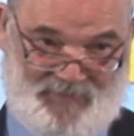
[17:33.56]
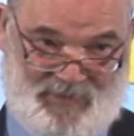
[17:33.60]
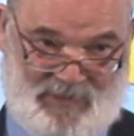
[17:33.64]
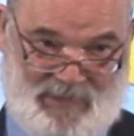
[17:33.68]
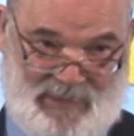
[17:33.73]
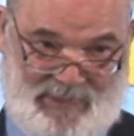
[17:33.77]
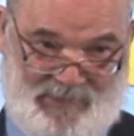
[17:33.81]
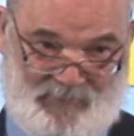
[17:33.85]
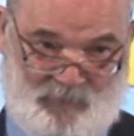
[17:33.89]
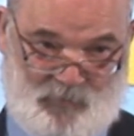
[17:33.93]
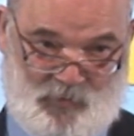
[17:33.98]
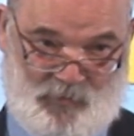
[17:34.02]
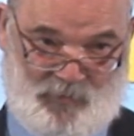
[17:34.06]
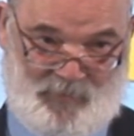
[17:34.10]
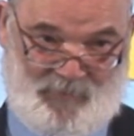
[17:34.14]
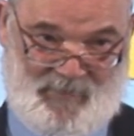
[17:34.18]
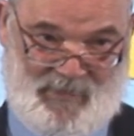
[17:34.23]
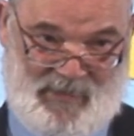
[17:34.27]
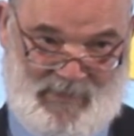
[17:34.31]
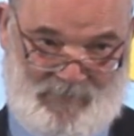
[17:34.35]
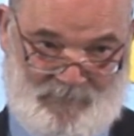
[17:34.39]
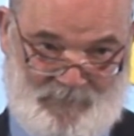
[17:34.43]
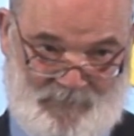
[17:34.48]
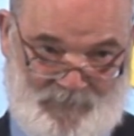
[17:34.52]
declared war on
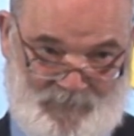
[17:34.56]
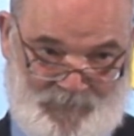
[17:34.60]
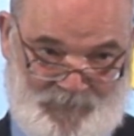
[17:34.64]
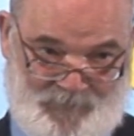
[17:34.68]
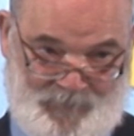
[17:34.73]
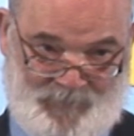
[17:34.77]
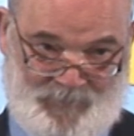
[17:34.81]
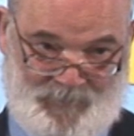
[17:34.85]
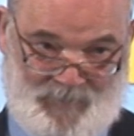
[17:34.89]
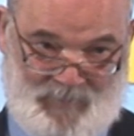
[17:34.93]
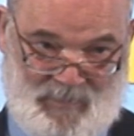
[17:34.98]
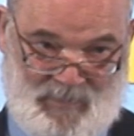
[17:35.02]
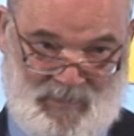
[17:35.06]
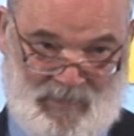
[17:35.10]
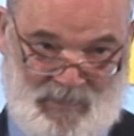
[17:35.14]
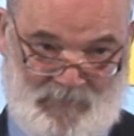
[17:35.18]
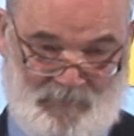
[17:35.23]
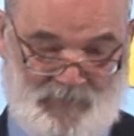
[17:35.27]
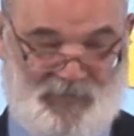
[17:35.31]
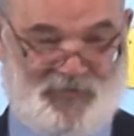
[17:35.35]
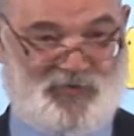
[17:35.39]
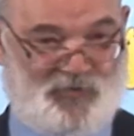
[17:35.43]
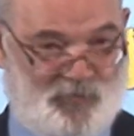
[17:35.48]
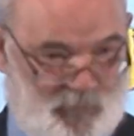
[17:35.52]
them.
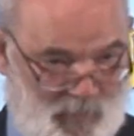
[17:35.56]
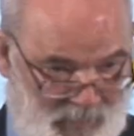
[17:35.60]
But you